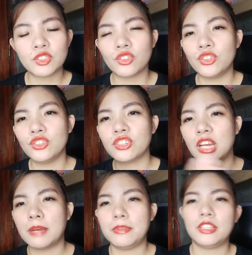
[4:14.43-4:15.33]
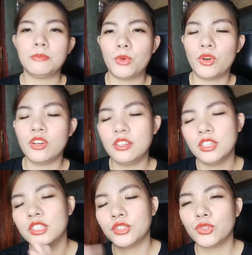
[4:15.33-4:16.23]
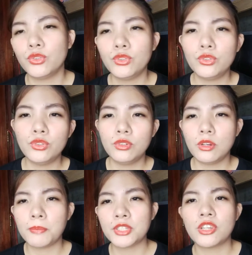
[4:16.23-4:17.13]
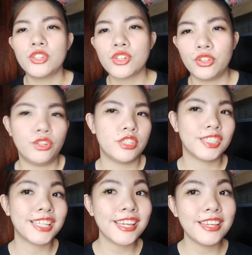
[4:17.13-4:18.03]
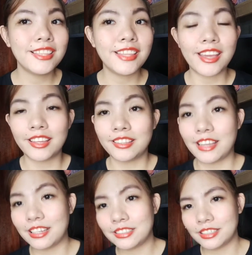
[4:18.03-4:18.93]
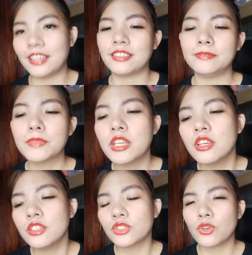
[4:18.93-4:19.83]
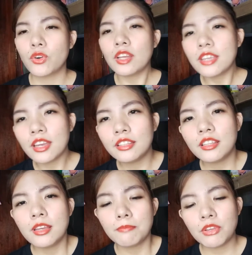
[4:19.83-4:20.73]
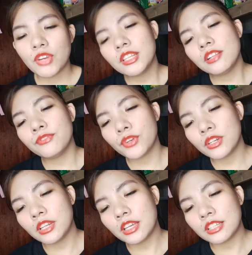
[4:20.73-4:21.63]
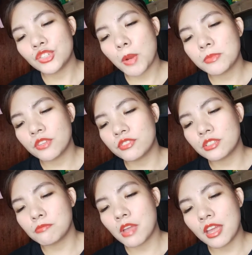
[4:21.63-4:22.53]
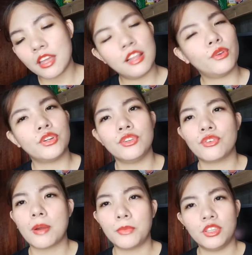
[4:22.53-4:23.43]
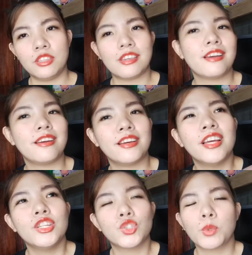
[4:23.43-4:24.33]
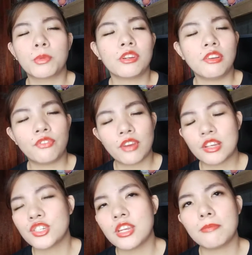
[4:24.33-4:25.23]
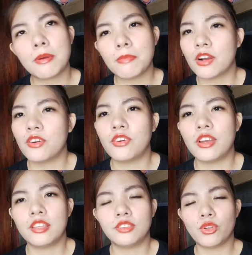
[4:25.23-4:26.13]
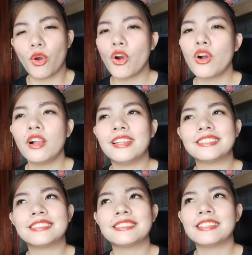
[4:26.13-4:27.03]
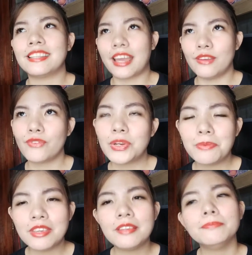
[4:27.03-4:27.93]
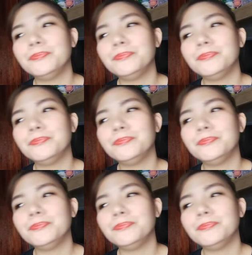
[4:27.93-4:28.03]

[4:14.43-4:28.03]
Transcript: So, yun yung gagamitin mo to massage on your skin, and that's it. So again, my final verdict in terms of smell or yung amoy niya, super refreshing, mabango, and all, it's 9 for me.